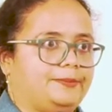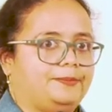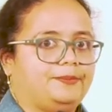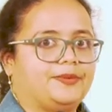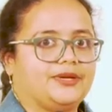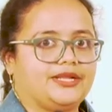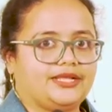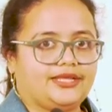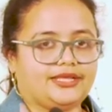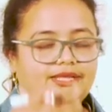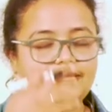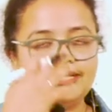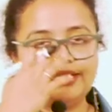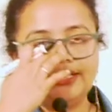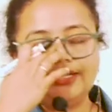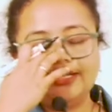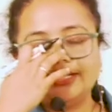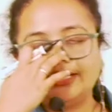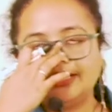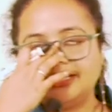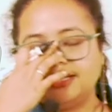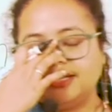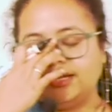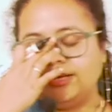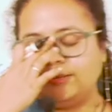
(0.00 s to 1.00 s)

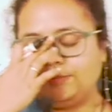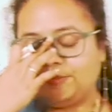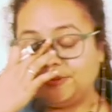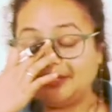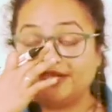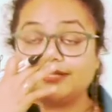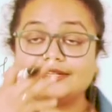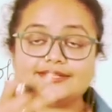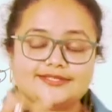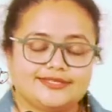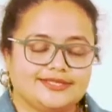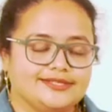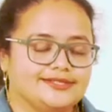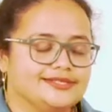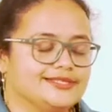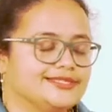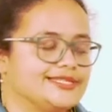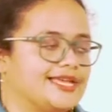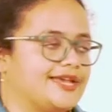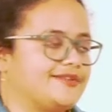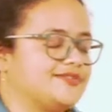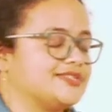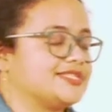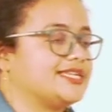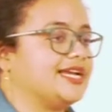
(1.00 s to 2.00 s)
pre results,
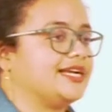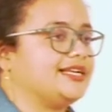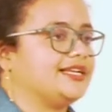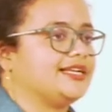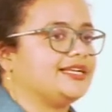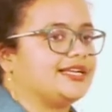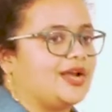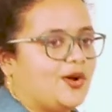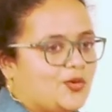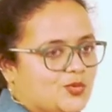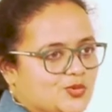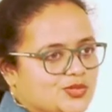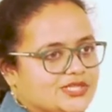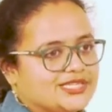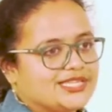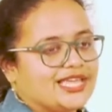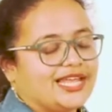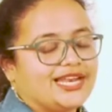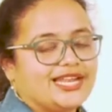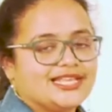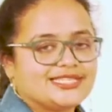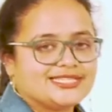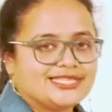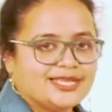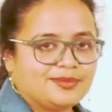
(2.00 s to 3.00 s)
I was getting doubts.
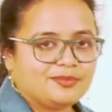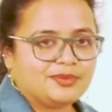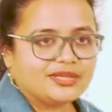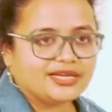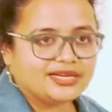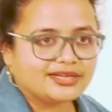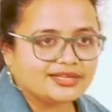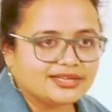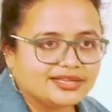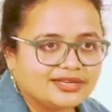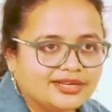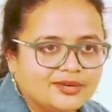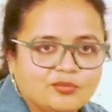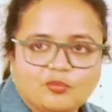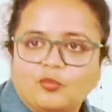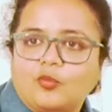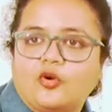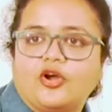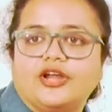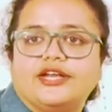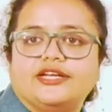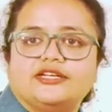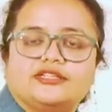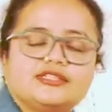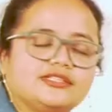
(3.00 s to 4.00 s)
Can essay be written in
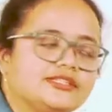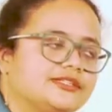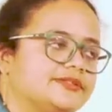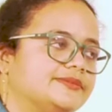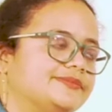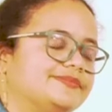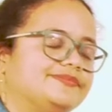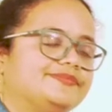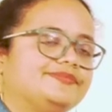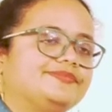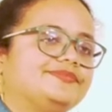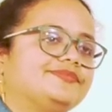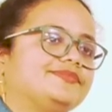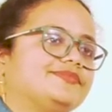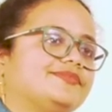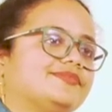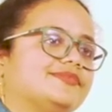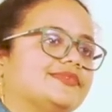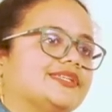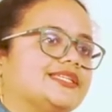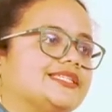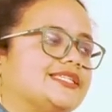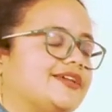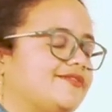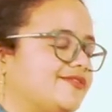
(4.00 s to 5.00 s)
points?
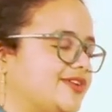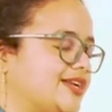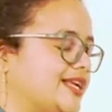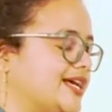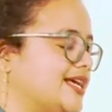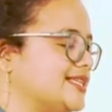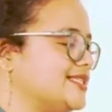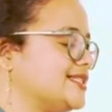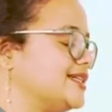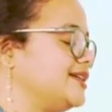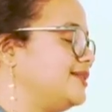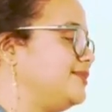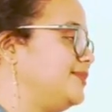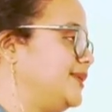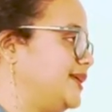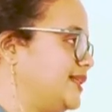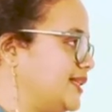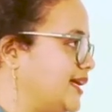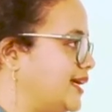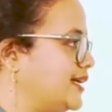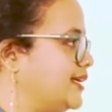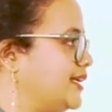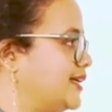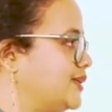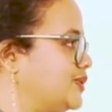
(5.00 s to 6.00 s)
Someone asked me
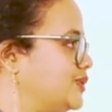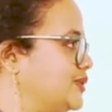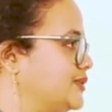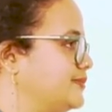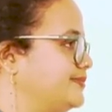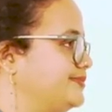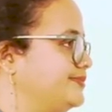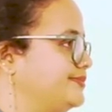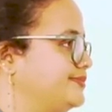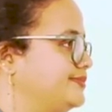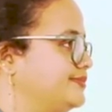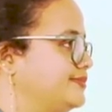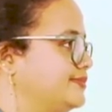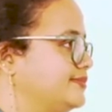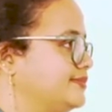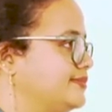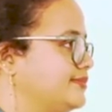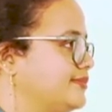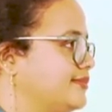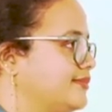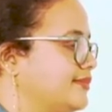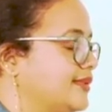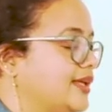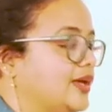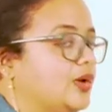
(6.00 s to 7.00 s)
that doubt.
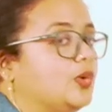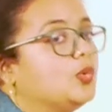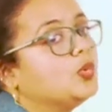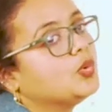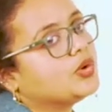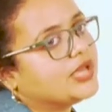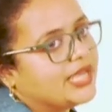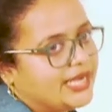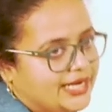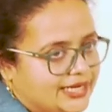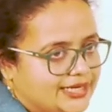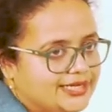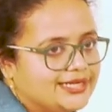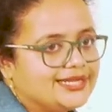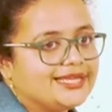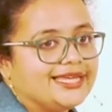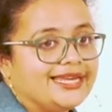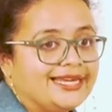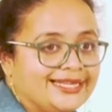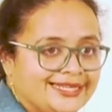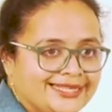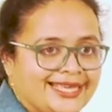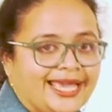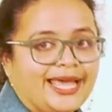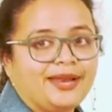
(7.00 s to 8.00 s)
Okay,
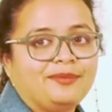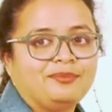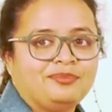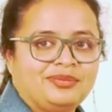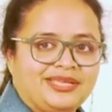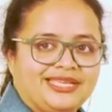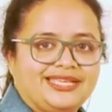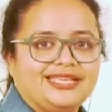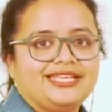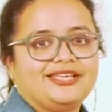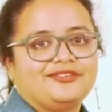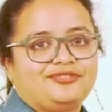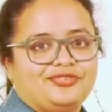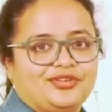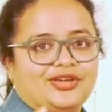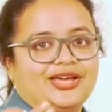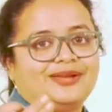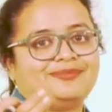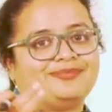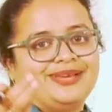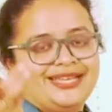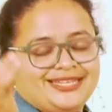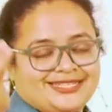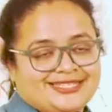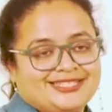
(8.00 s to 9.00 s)
it can be if you are
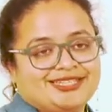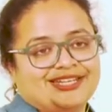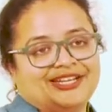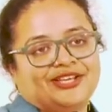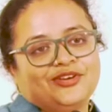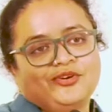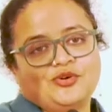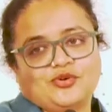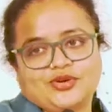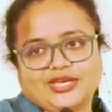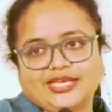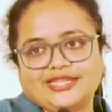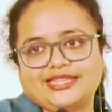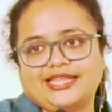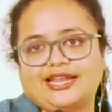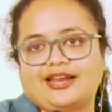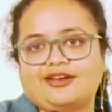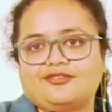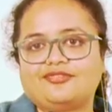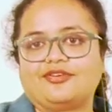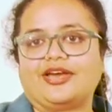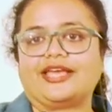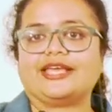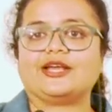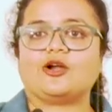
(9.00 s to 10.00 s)
mentioning, okay, there are
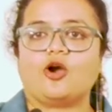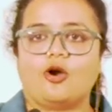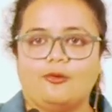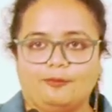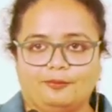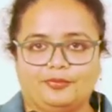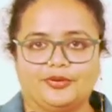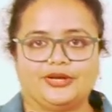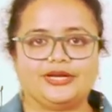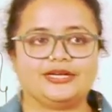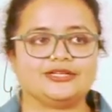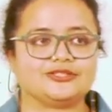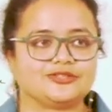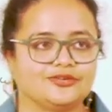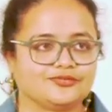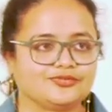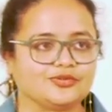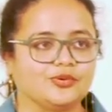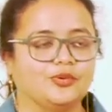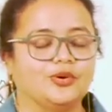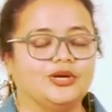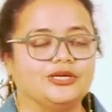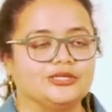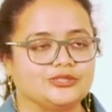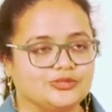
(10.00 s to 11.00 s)
five components of
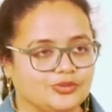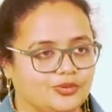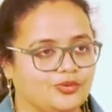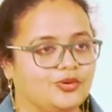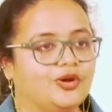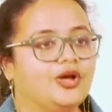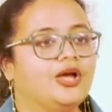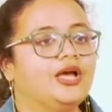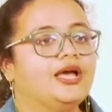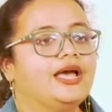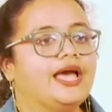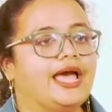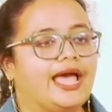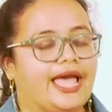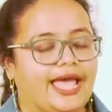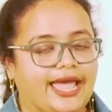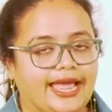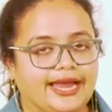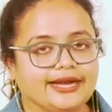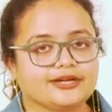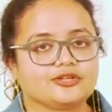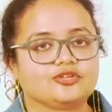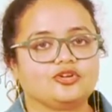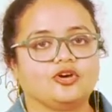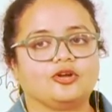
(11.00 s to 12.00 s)
so-and-so
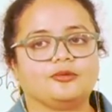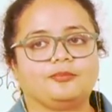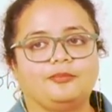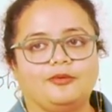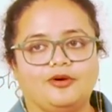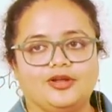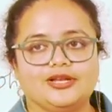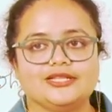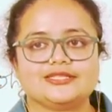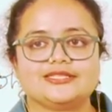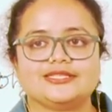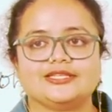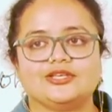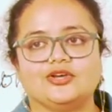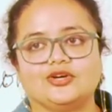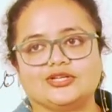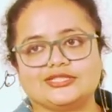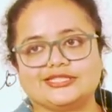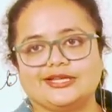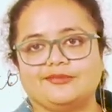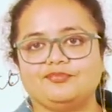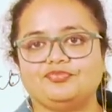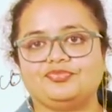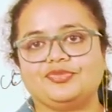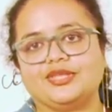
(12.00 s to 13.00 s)
act or policy or
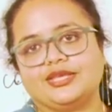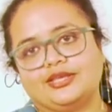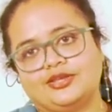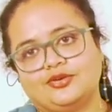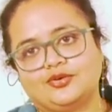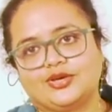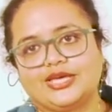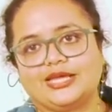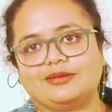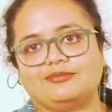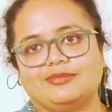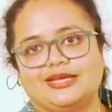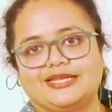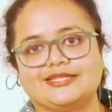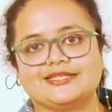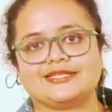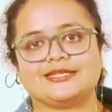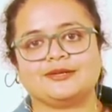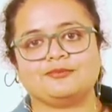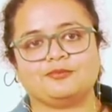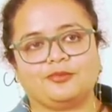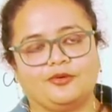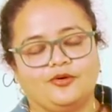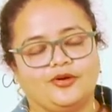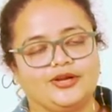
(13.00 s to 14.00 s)
something, you can
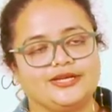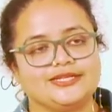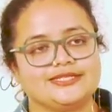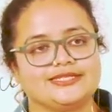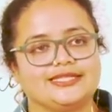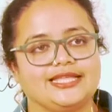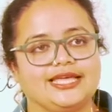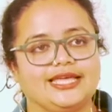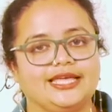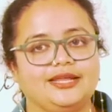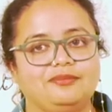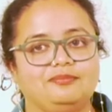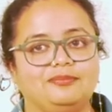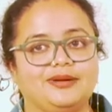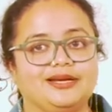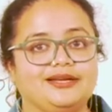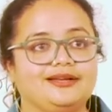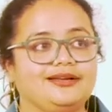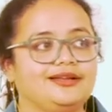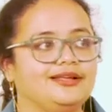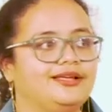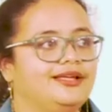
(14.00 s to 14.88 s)
mention points there. But